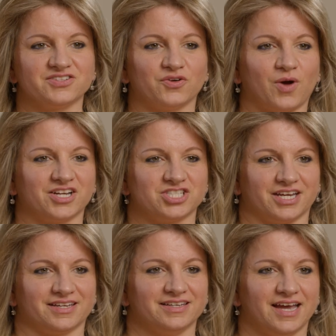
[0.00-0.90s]
for
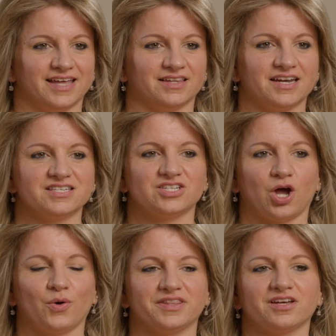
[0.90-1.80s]
watching, and let us
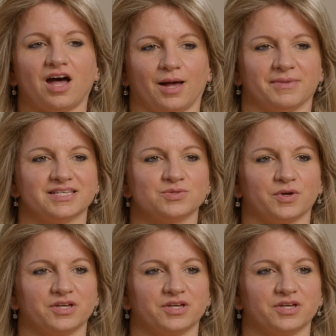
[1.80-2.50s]
know in the comments what